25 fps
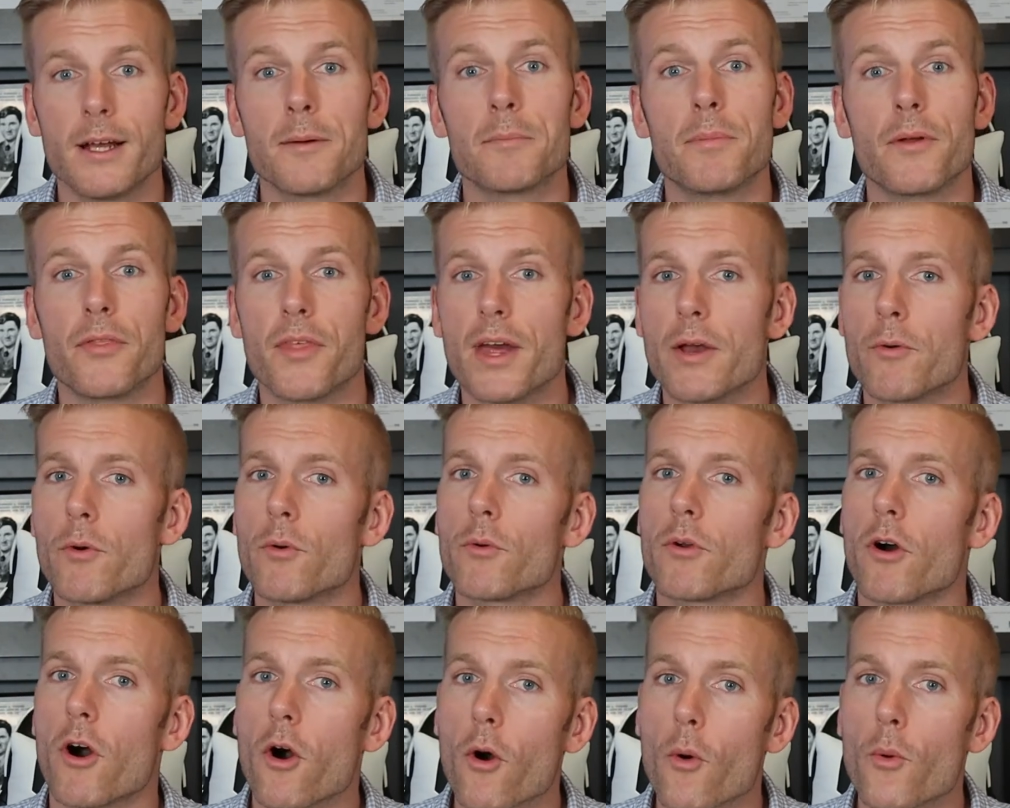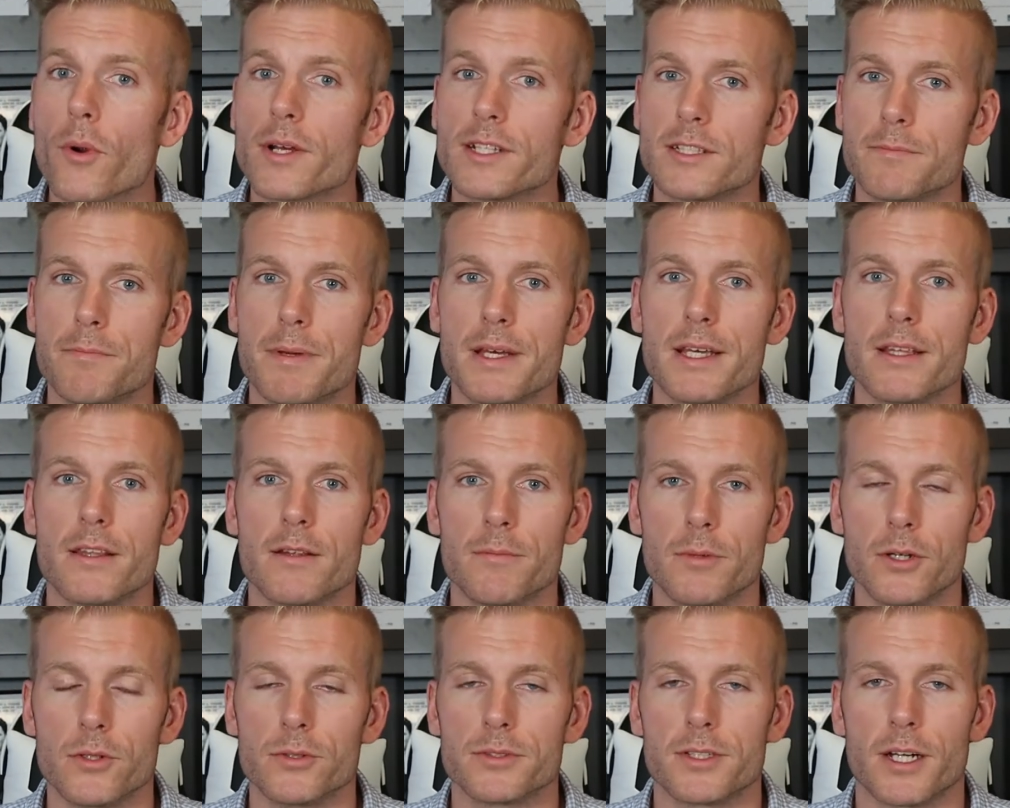but they won't always be the
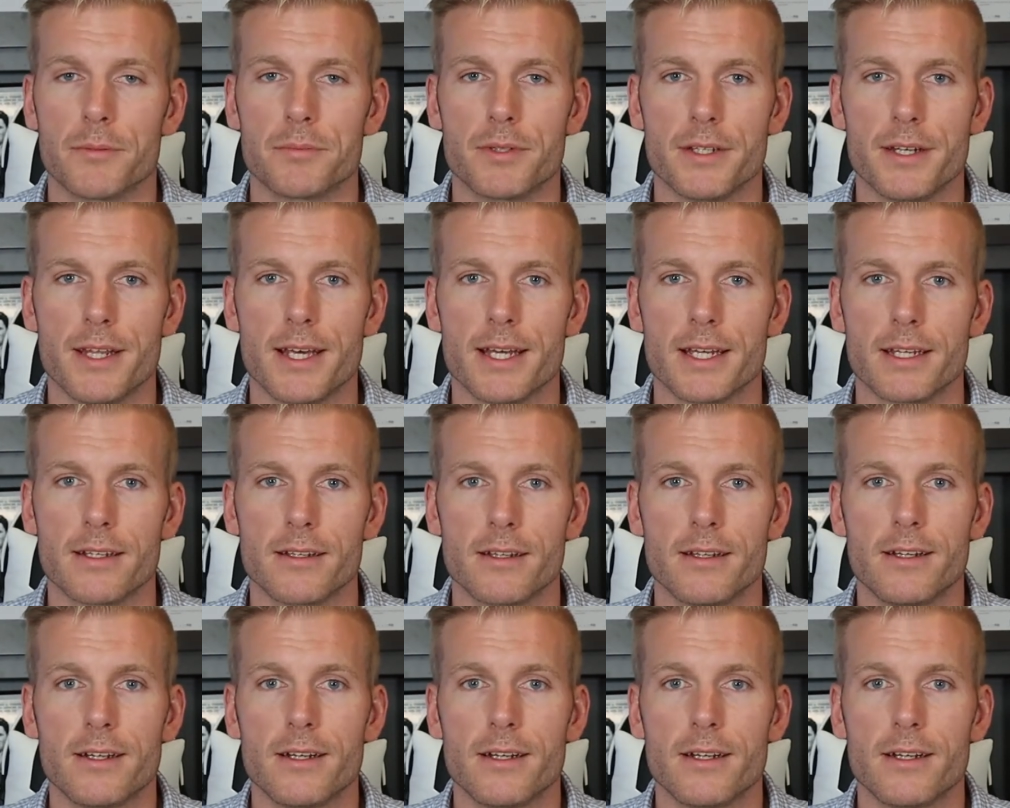most up-to-date.